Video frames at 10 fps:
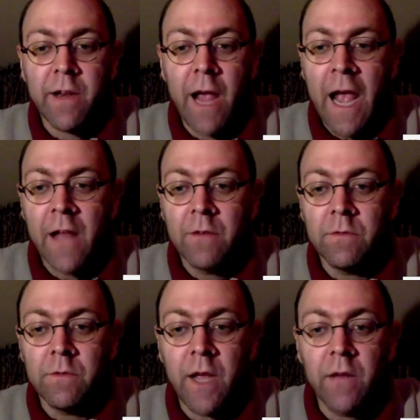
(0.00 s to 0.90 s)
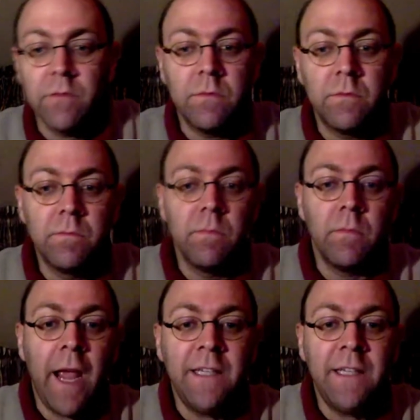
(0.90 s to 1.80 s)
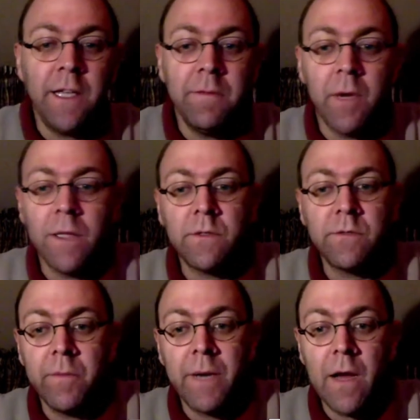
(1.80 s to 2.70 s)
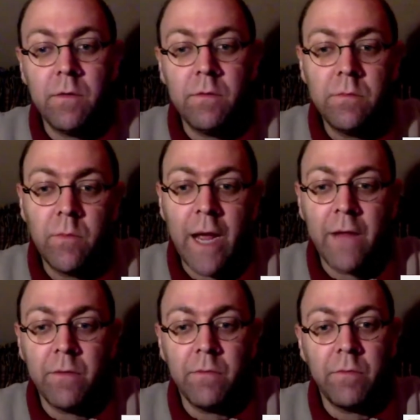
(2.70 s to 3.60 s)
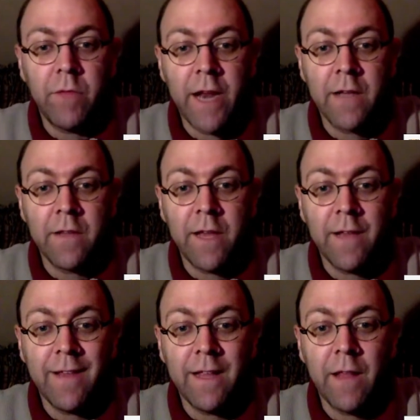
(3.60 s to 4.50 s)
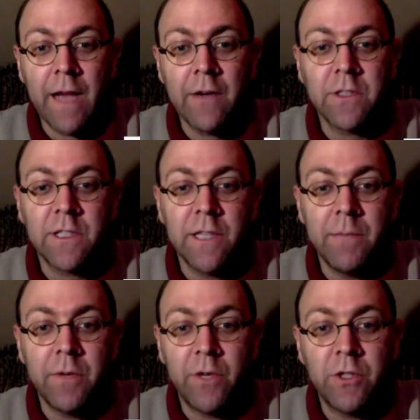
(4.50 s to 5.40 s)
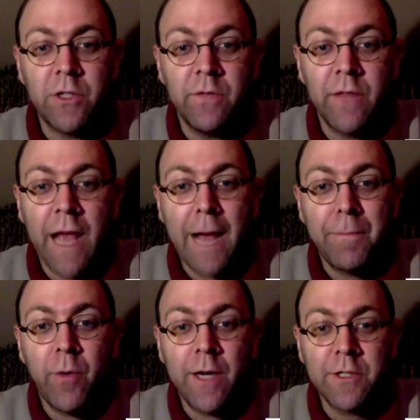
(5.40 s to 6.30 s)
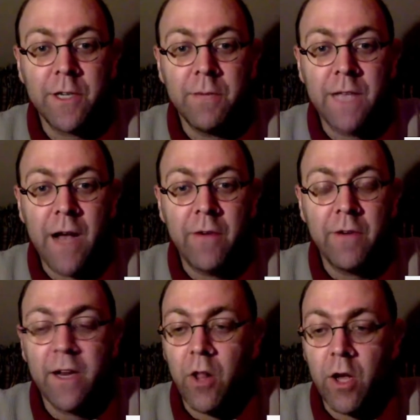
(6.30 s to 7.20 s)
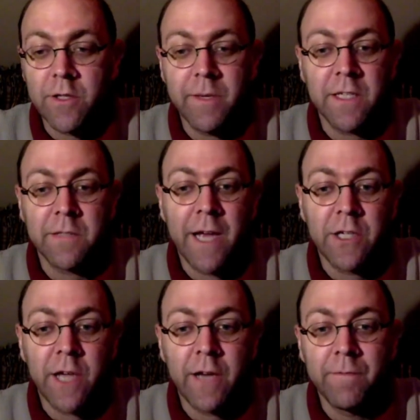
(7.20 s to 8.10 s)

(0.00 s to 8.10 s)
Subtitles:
And in 18 months from now, when the lighter, slimmer version of the Apple Watch comes out, it'll also be a smash hit.